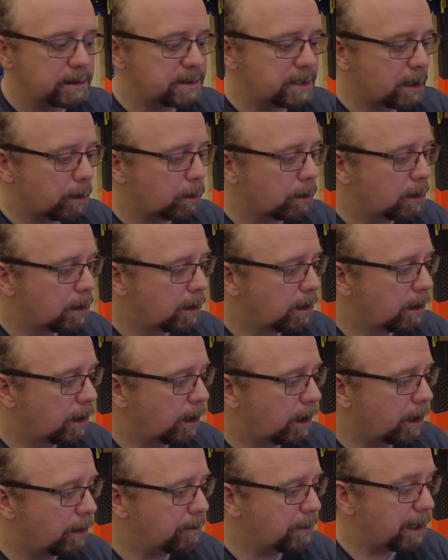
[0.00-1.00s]
So
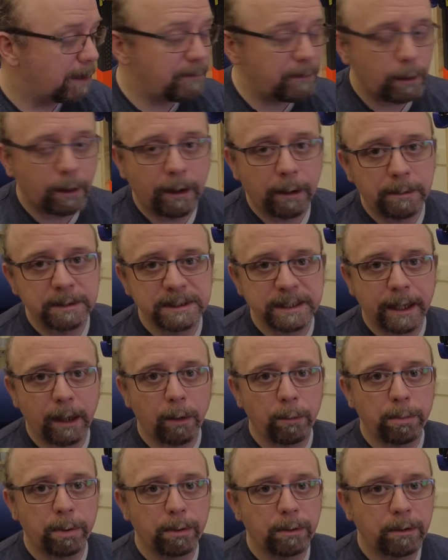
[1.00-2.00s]
if you are able to
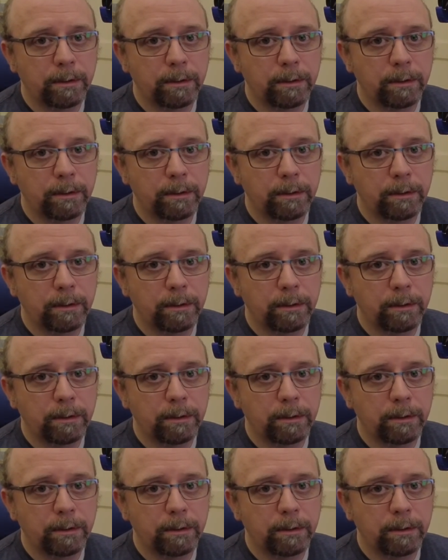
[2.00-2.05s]
help,